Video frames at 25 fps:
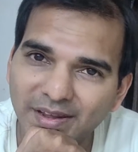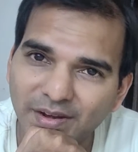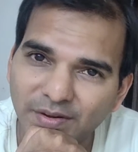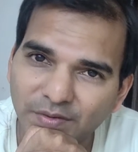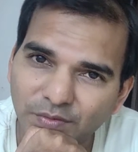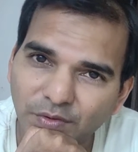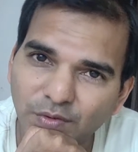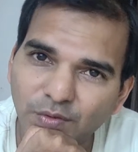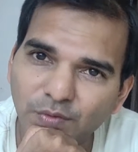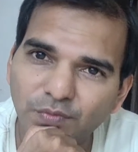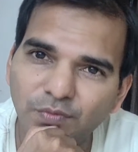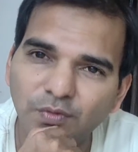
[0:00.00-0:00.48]

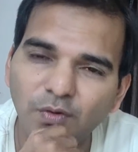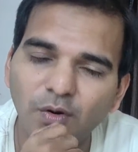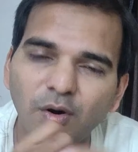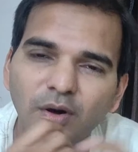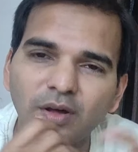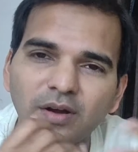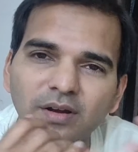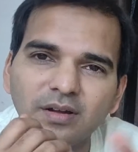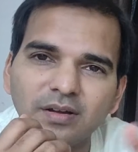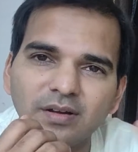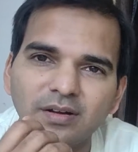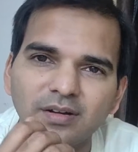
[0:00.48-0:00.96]
review
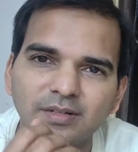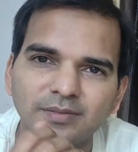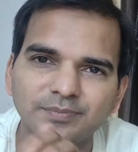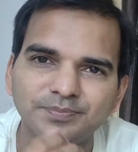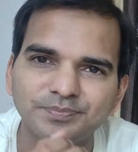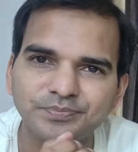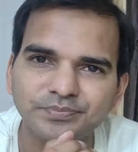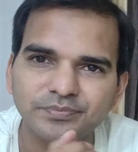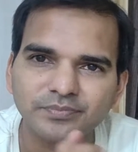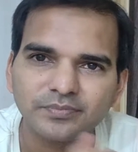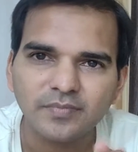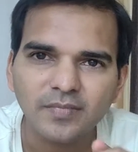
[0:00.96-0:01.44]

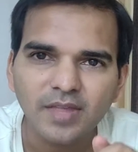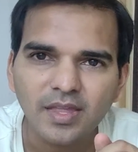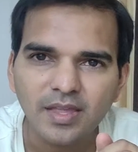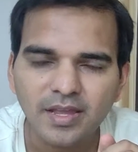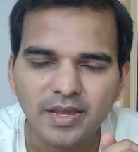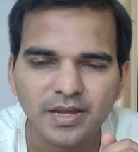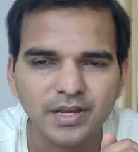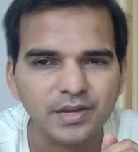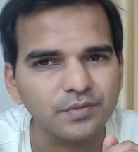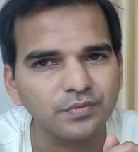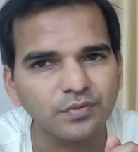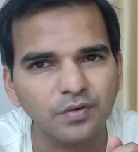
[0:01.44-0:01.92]
for
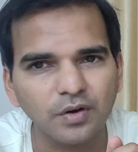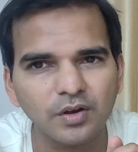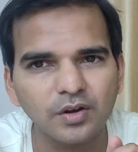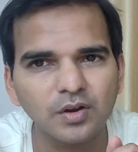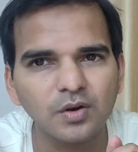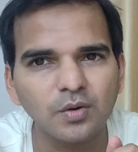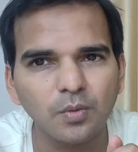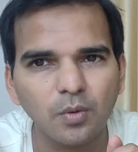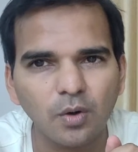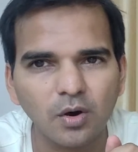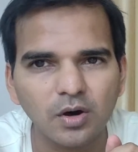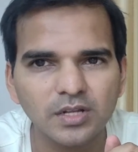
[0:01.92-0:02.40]

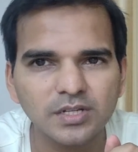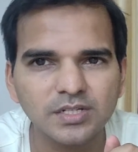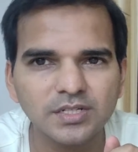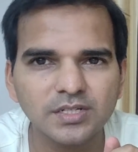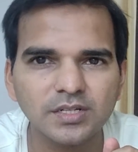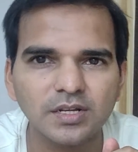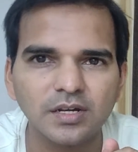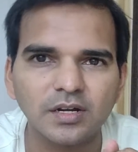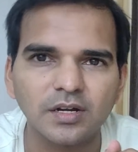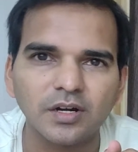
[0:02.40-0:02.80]
Inferno was.